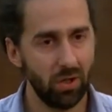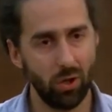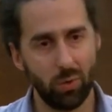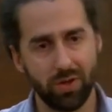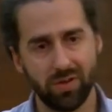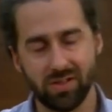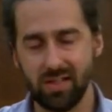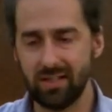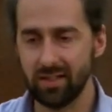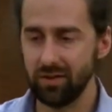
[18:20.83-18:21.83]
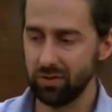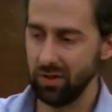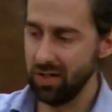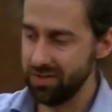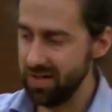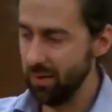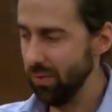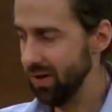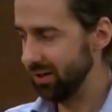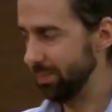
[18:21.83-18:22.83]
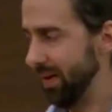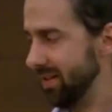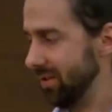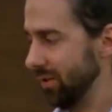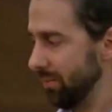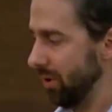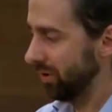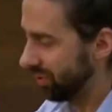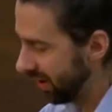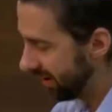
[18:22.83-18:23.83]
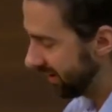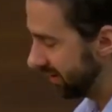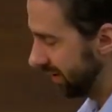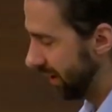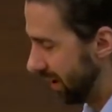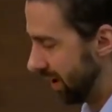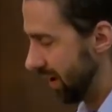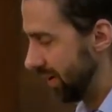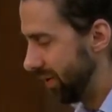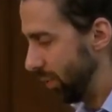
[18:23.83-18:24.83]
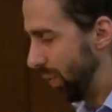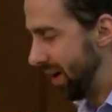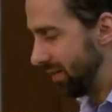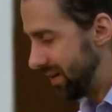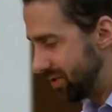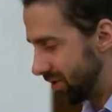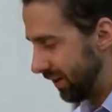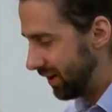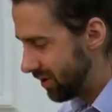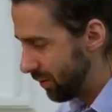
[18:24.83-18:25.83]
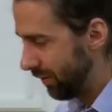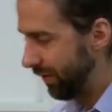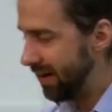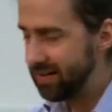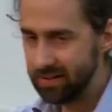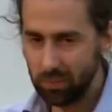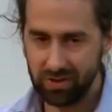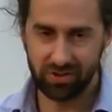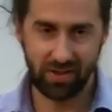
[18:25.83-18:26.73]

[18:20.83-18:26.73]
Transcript: or whether it's decentralized networks based on blockchains, that we are entering into a phase in which